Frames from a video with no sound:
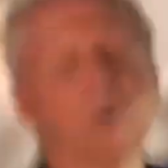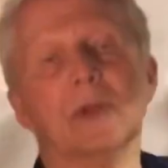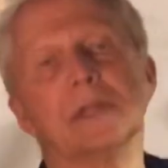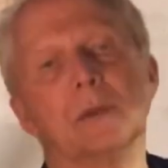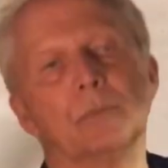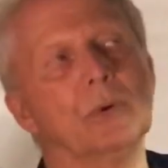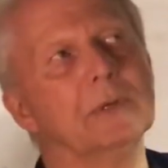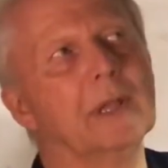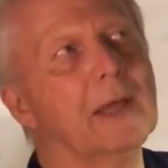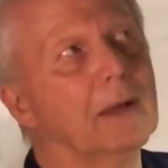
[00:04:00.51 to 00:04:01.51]
We're at that
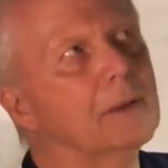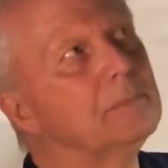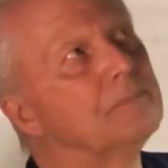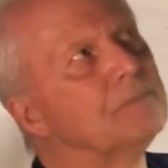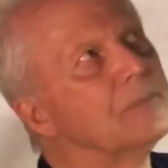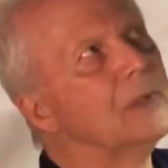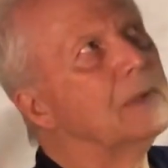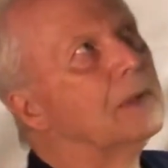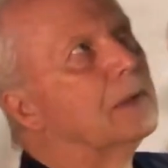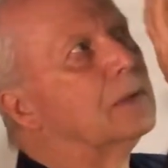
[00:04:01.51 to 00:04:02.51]
point now
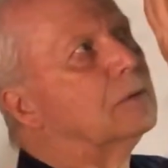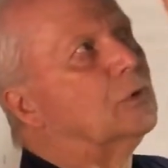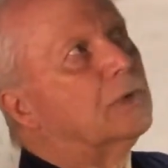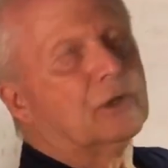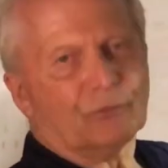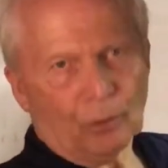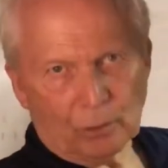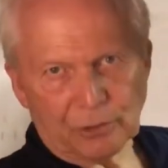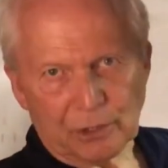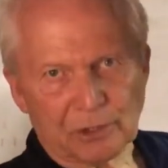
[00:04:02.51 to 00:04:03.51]
doing the
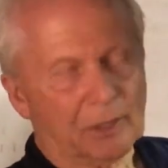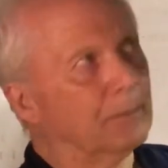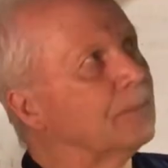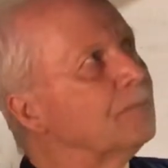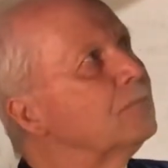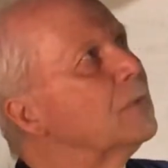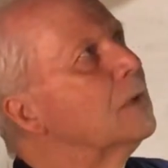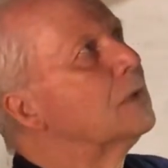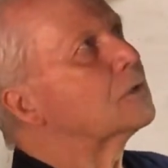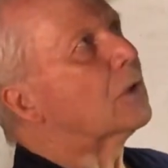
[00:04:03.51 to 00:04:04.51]
fuel system.
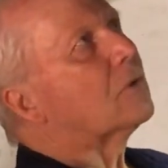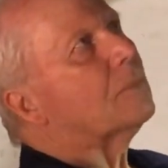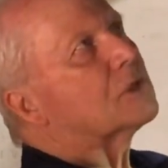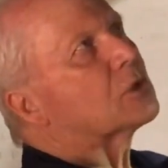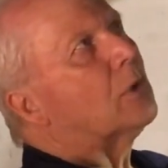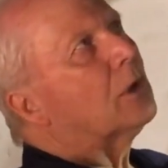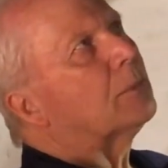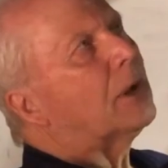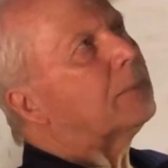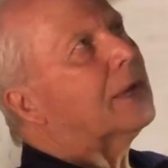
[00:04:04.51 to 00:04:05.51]
So I've got my swirl
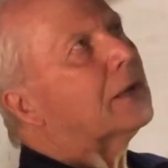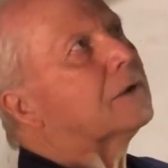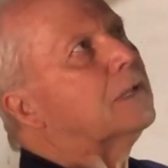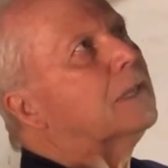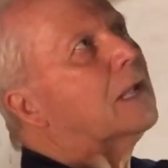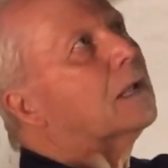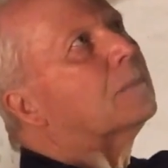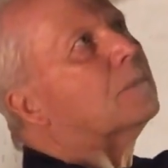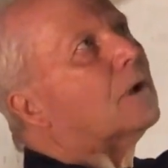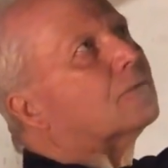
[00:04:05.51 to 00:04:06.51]
pot mounted in
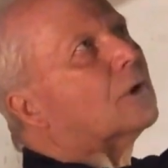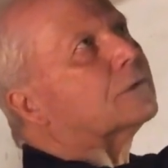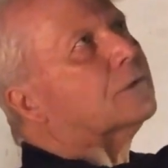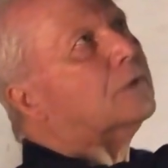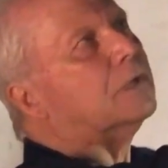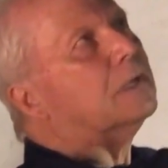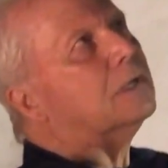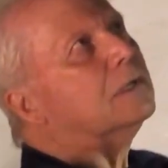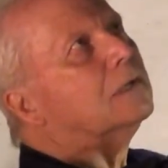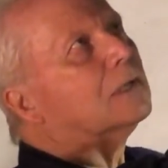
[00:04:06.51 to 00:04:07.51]
there. I've got
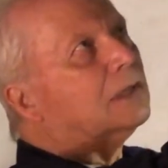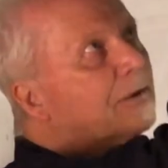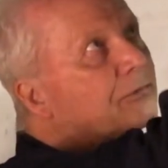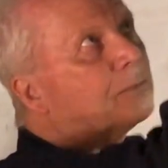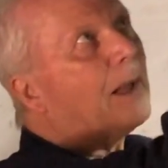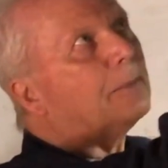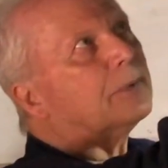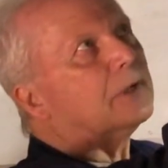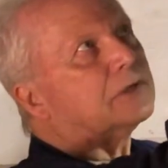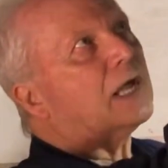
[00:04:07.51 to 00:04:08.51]
the lift
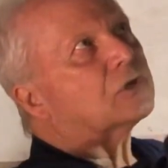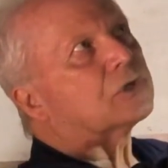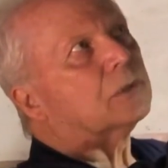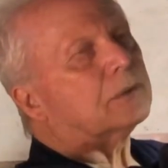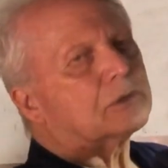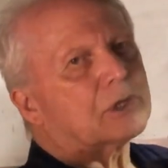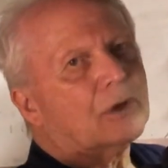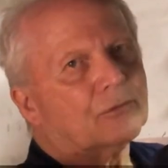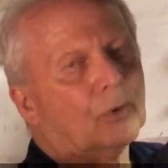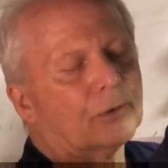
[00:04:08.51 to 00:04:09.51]
pump attached to it and
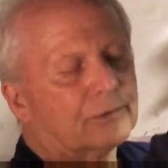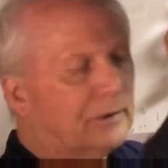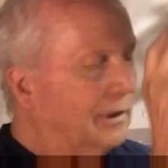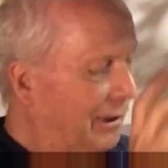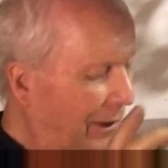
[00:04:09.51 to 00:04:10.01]
so forth.